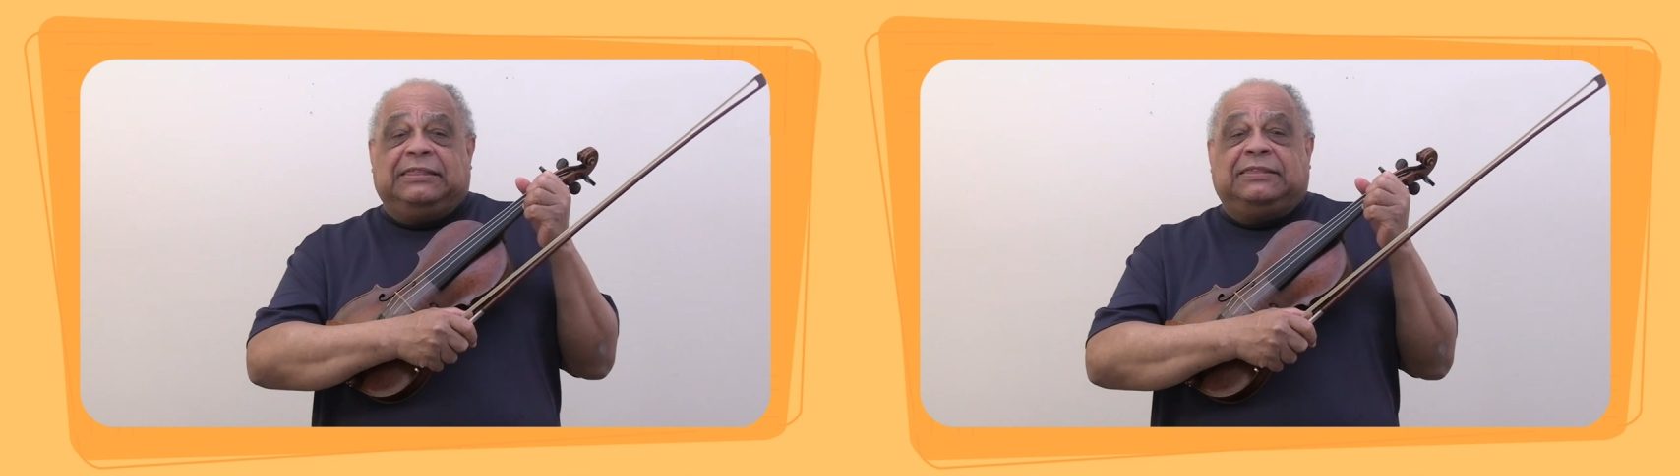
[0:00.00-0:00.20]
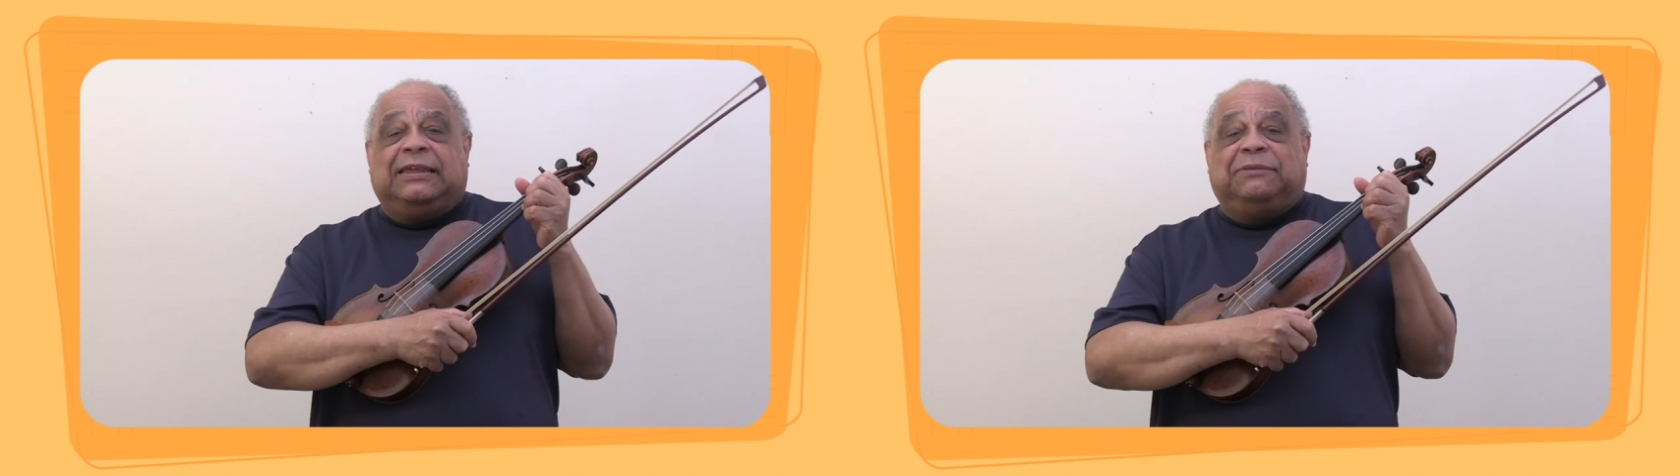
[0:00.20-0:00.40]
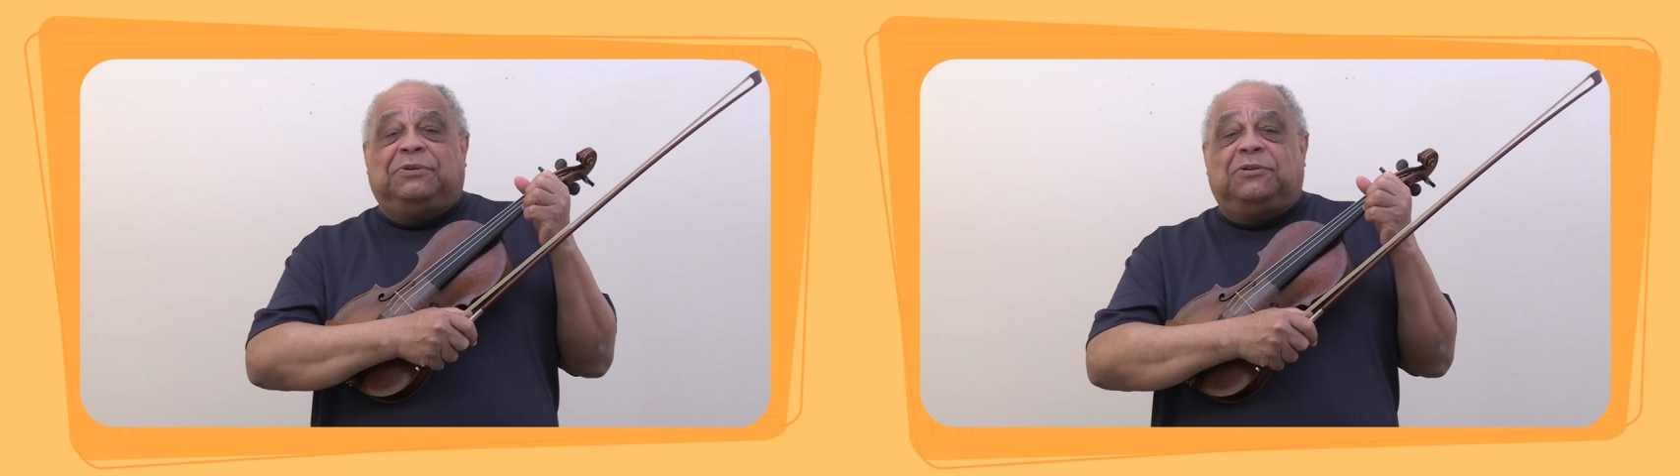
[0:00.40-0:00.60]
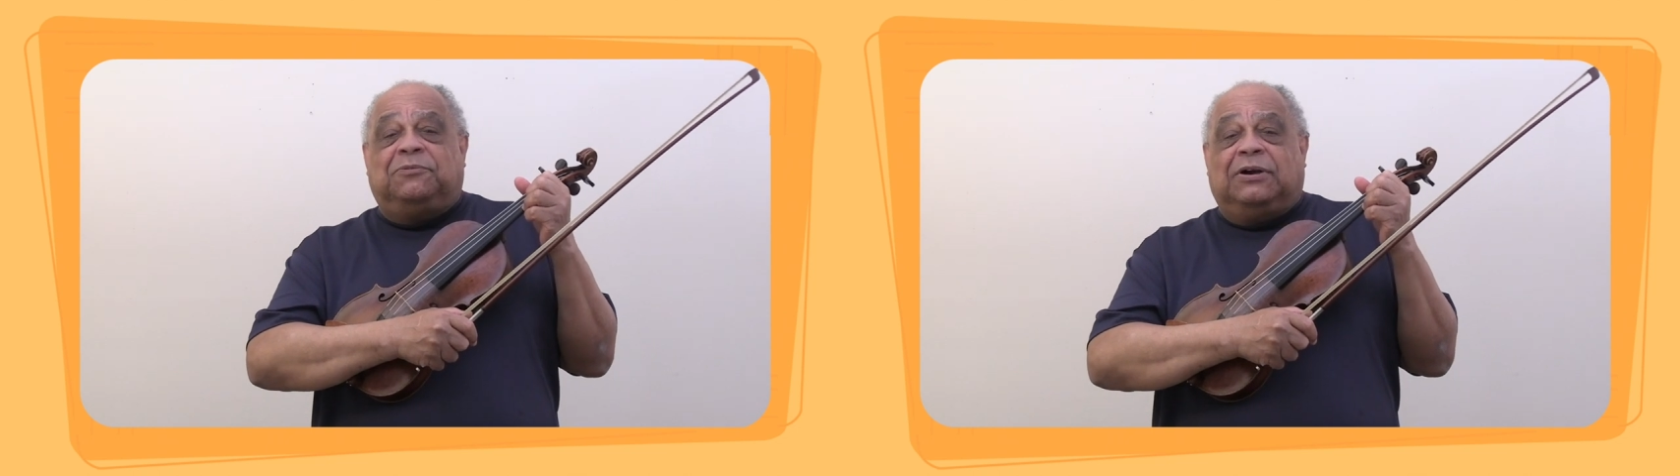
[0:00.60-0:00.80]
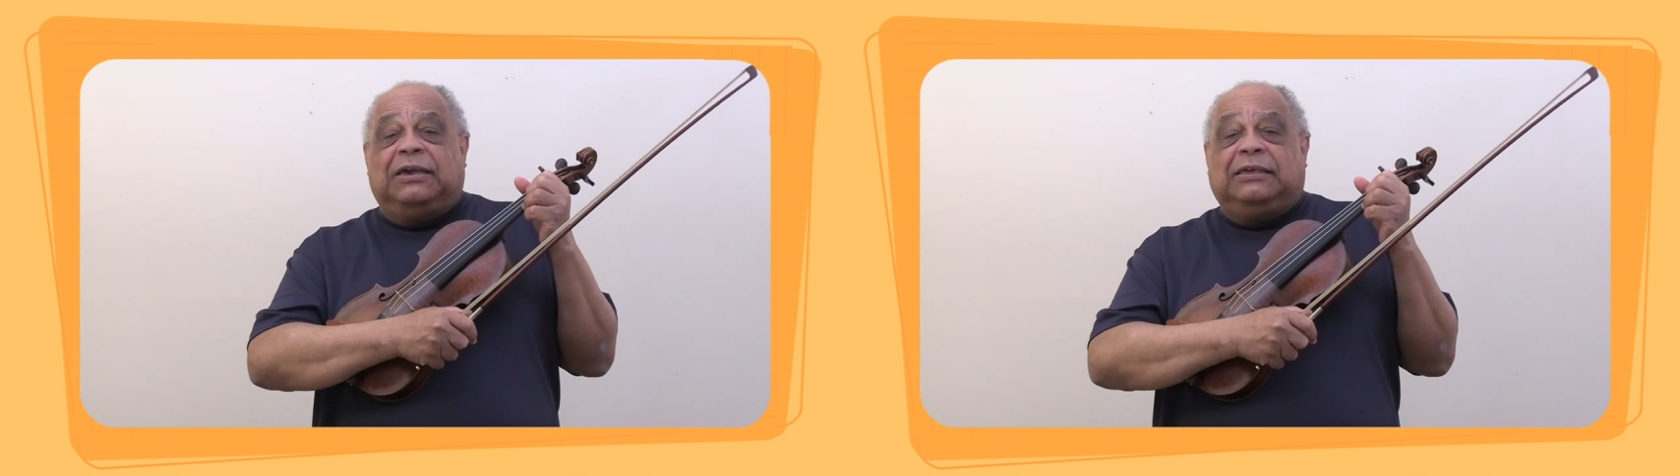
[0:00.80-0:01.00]
that I'd been
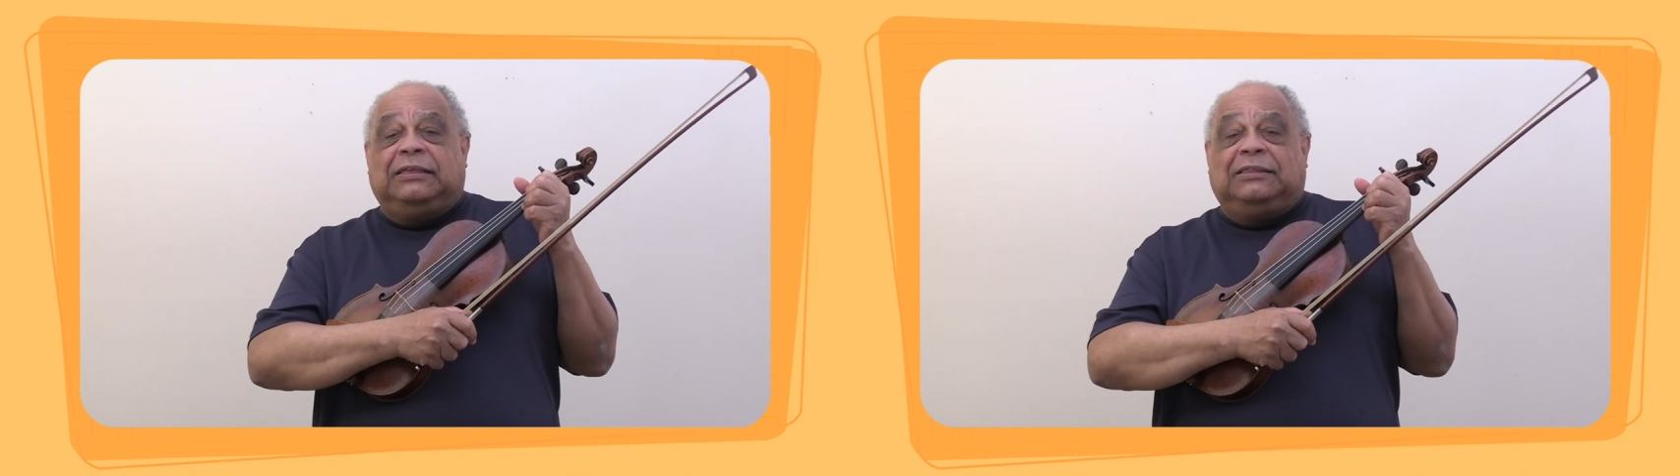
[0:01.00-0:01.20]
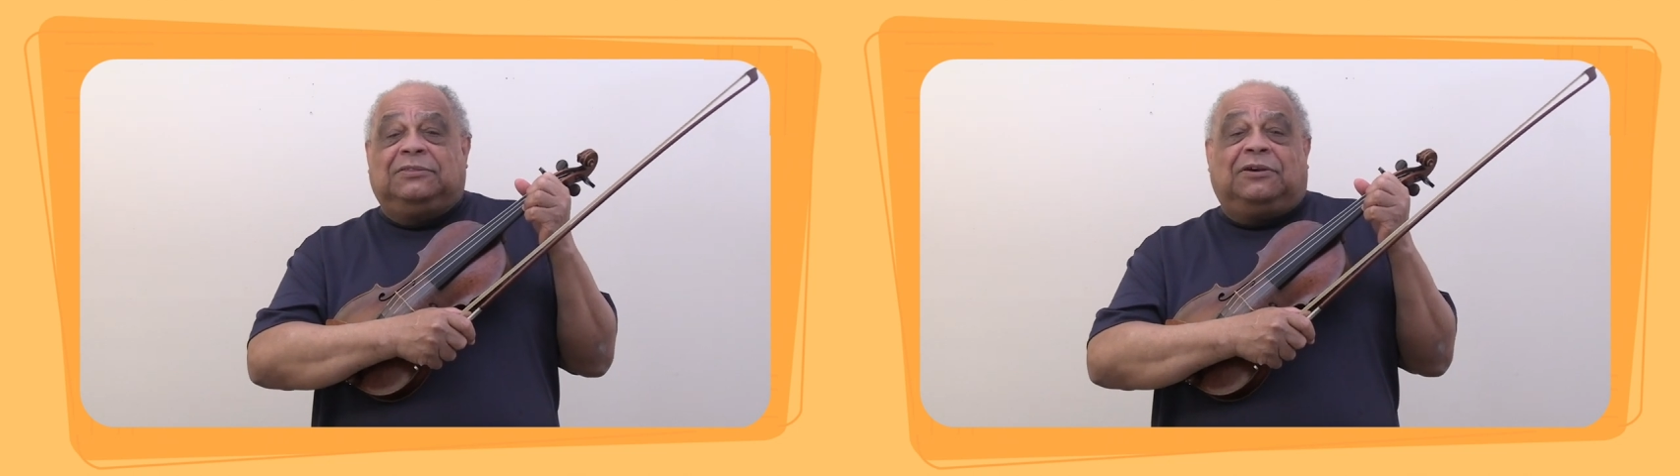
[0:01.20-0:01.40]
away,